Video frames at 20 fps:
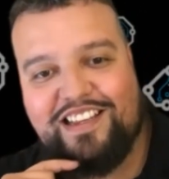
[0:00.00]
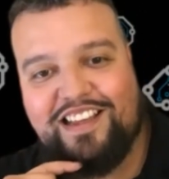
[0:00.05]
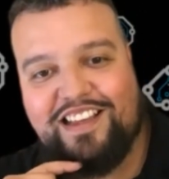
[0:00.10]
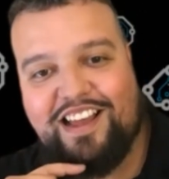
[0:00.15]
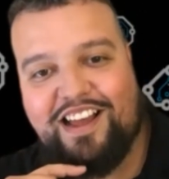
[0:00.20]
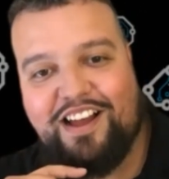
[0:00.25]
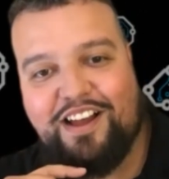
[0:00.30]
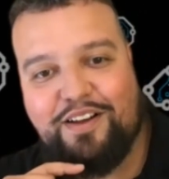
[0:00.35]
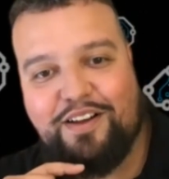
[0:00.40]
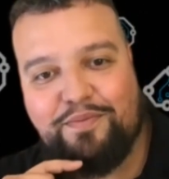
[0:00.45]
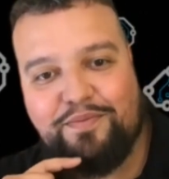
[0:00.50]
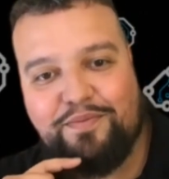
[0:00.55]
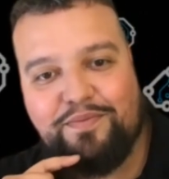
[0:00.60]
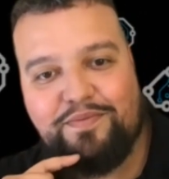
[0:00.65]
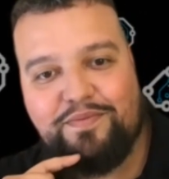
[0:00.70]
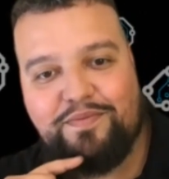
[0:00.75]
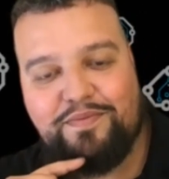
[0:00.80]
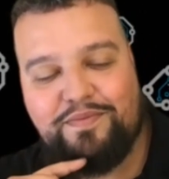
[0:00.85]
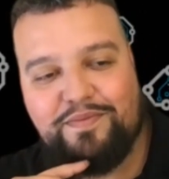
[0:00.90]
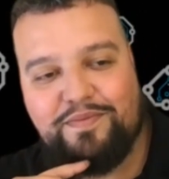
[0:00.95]
And
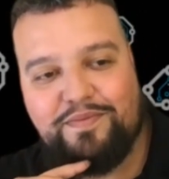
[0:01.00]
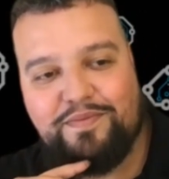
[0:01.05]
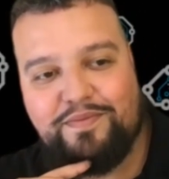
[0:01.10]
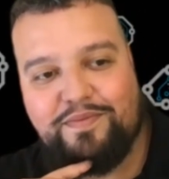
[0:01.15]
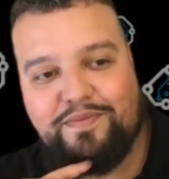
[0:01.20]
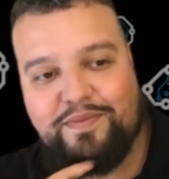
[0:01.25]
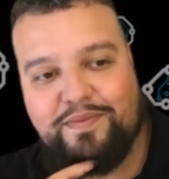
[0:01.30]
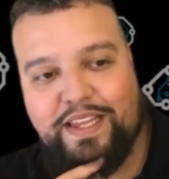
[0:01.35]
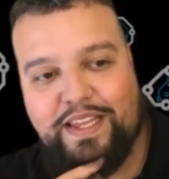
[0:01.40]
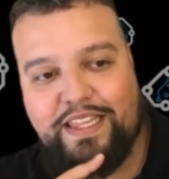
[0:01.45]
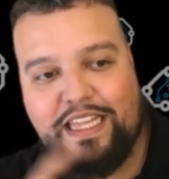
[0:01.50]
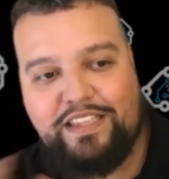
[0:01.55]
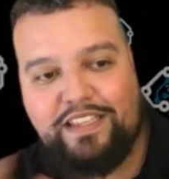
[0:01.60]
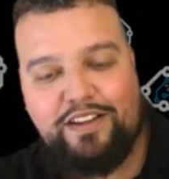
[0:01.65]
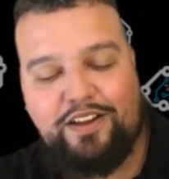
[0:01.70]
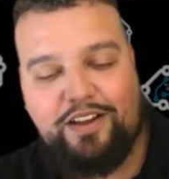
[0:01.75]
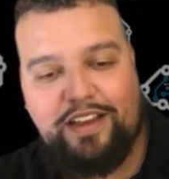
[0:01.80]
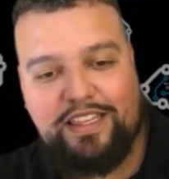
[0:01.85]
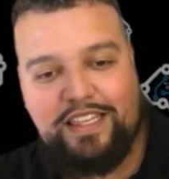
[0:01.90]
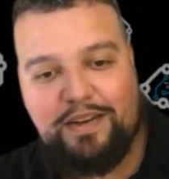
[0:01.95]
that's
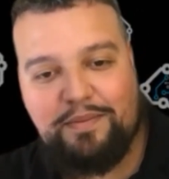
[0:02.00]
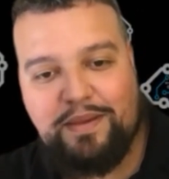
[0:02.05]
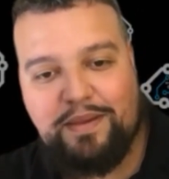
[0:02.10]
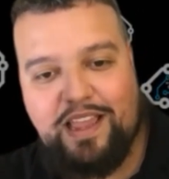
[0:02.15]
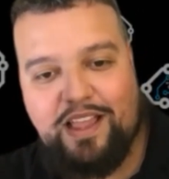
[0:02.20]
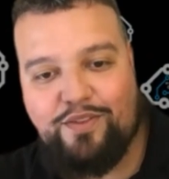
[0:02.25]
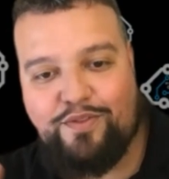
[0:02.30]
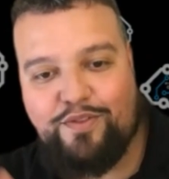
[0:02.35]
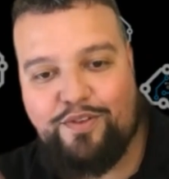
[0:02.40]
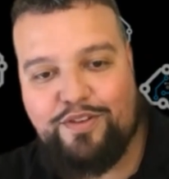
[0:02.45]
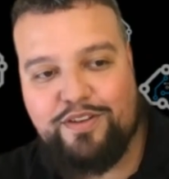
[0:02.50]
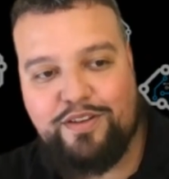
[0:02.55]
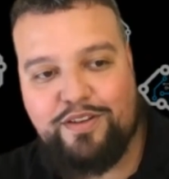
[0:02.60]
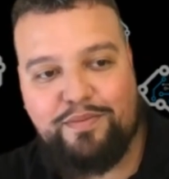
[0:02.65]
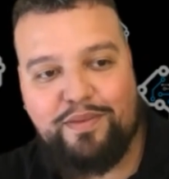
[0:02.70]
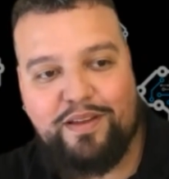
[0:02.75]
how I ended up in California.